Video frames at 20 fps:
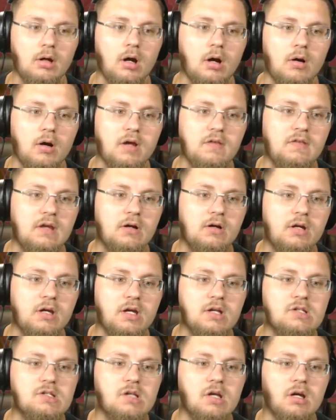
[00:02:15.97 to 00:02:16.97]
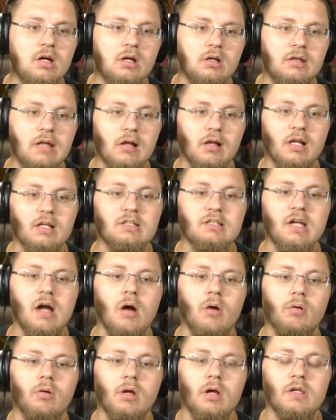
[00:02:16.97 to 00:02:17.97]
All right, there he is. Now, let's
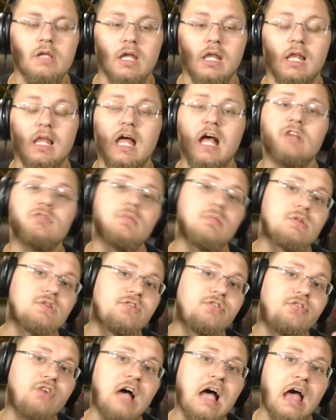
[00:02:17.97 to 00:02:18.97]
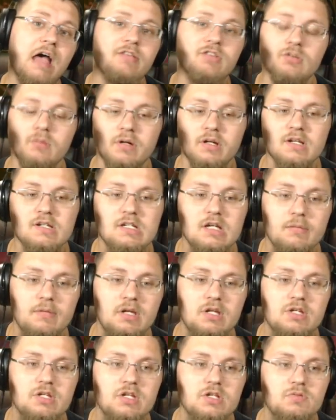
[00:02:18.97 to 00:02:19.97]
count. Now, the last one was 5, so we're going to see how
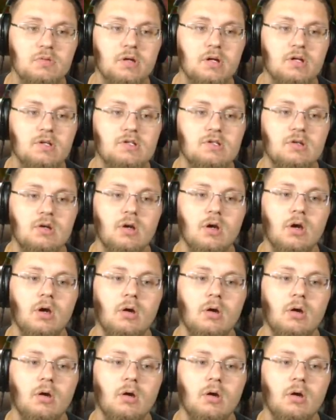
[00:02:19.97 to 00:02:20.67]
many this one is.